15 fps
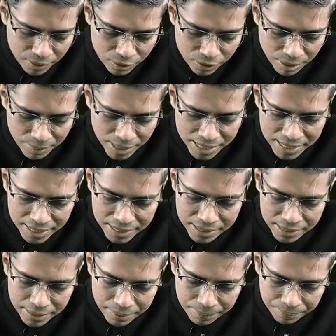so I am writing
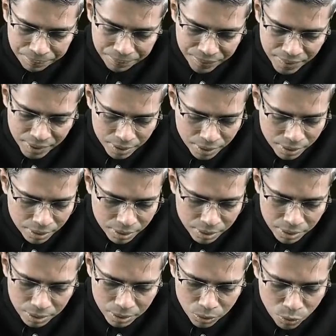here
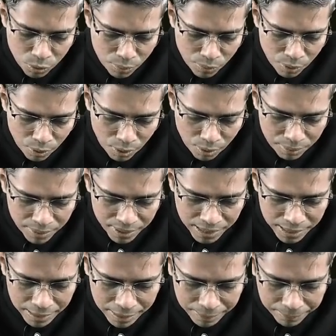loop of
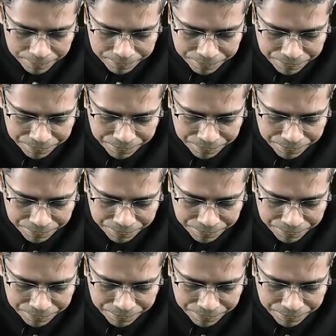Henle